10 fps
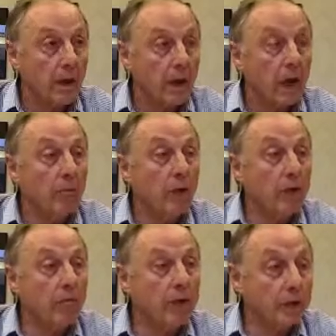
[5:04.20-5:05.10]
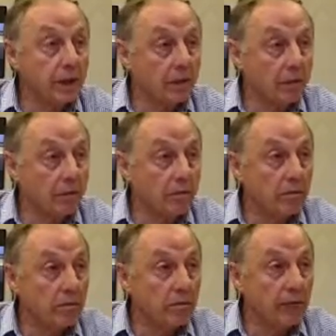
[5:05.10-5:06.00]
I blame the system,
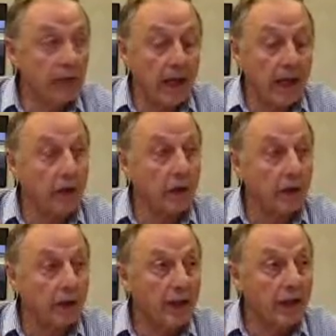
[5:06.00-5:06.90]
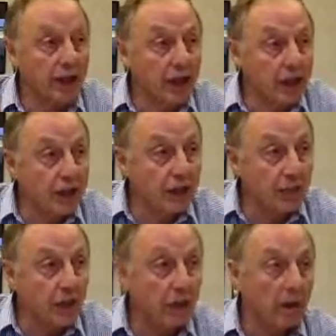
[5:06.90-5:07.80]
because the system,
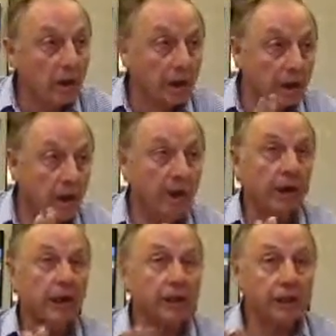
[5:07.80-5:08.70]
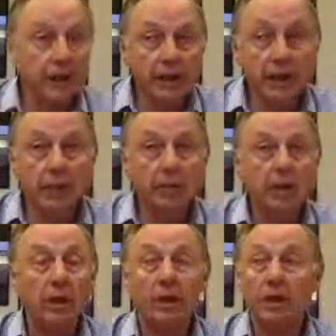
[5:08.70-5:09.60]
I'm telling you, the system
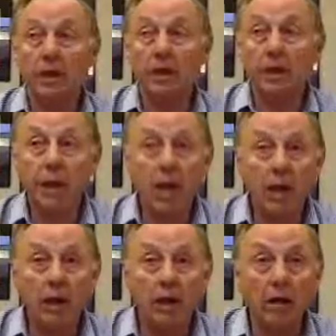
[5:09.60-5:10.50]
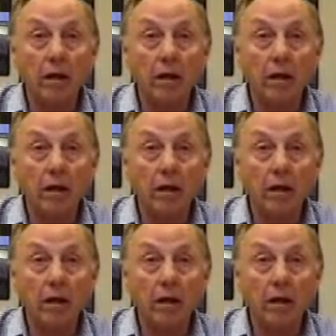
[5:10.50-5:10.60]
doesn't care.